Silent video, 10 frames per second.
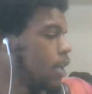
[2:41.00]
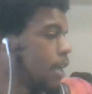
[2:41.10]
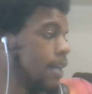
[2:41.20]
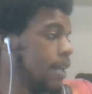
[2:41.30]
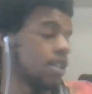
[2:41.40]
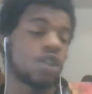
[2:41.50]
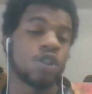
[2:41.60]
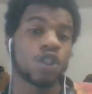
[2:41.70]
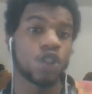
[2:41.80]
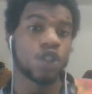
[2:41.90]
is you
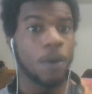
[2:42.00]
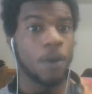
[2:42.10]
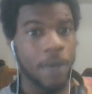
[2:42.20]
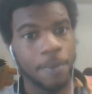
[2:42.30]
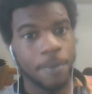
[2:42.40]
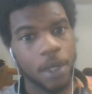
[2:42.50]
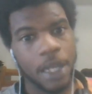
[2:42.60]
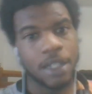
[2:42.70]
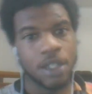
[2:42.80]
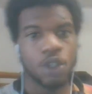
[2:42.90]
can start making money as
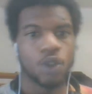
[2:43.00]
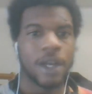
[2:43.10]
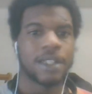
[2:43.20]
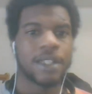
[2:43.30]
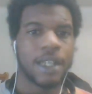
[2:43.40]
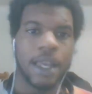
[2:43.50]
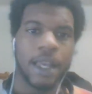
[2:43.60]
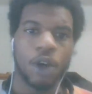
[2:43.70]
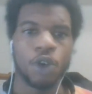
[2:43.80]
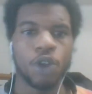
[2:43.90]
little as today.
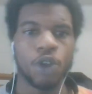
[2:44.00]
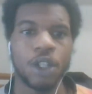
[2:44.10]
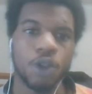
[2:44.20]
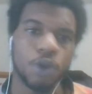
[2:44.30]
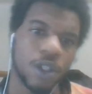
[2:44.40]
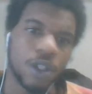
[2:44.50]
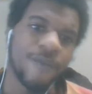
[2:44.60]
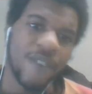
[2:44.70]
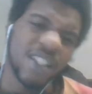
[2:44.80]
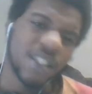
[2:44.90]
All you got to do is
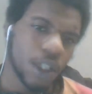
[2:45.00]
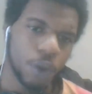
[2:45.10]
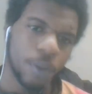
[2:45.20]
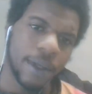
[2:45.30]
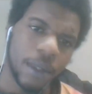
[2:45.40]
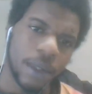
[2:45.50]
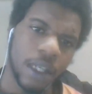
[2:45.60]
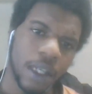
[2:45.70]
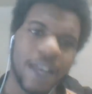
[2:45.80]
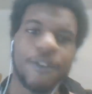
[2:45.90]
invest a little bit of money.
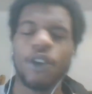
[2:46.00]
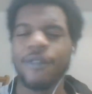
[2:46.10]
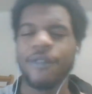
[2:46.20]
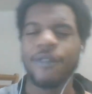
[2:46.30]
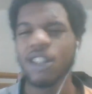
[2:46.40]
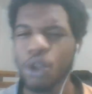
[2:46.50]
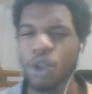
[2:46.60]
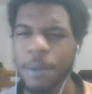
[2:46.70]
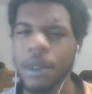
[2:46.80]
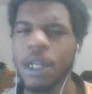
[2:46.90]
If you invest a little bit of
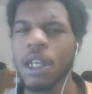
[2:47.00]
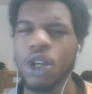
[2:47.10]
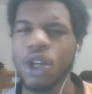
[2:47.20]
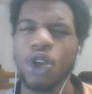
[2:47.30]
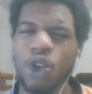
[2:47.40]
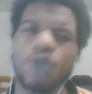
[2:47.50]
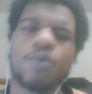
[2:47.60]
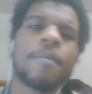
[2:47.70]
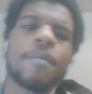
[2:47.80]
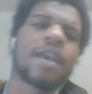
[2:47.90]
money, you will
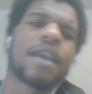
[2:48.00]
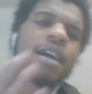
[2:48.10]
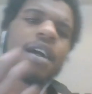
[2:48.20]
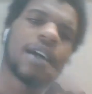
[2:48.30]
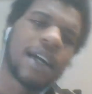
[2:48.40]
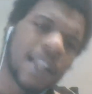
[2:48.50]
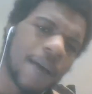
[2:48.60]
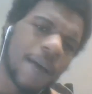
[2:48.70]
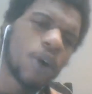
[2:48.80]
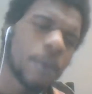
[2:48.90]
make a lot
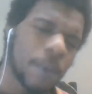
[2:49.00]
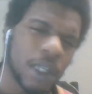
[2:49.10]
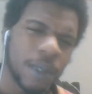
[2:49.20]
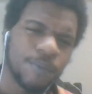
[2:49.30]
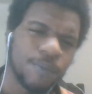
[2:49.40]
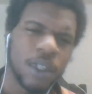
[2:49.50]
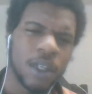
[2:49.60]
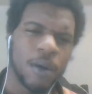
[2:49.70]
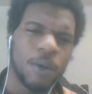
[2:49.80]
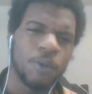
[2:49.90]
more money.
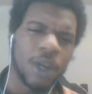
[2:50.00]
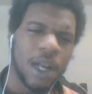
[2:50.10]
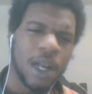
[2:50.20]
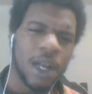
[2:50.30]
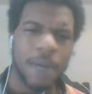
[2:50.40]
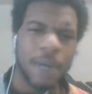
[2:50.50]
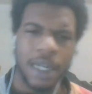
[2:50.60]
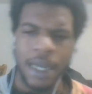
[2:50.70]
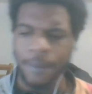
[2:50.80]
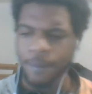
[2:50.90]
What I mean by that?
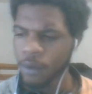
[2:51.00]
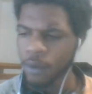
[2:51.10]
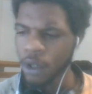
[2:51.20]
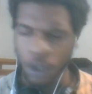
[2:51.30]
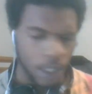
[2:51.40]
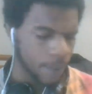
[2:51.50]
Okay,